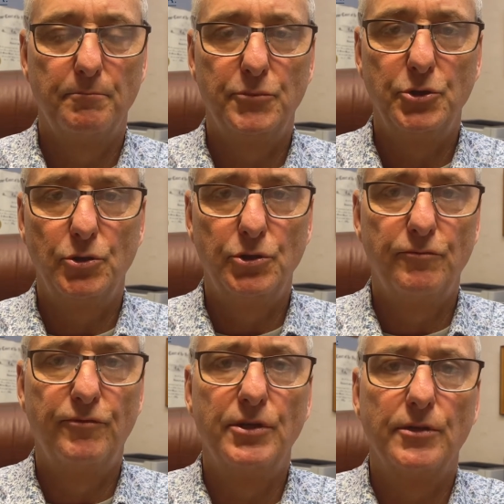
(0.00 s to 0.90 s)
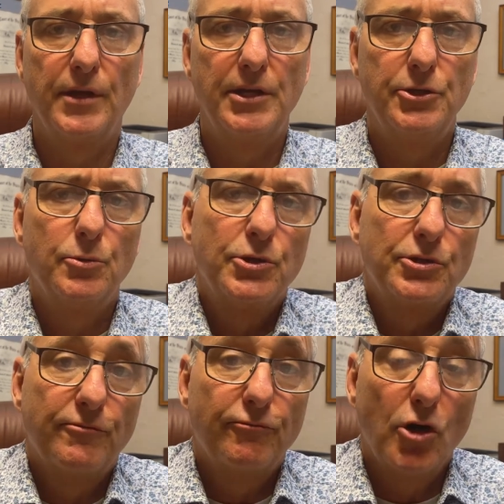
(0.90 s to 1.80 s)
You feel that you were
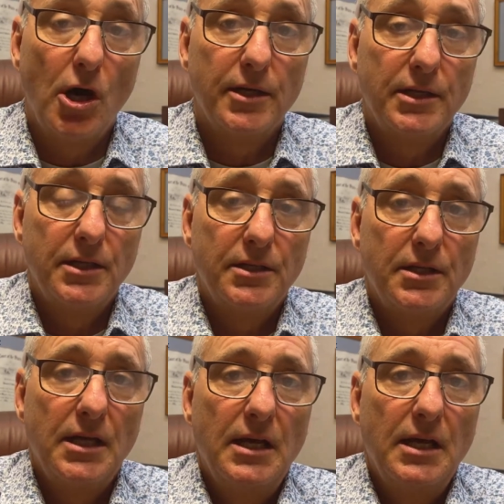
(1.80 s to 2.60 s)
defrauded,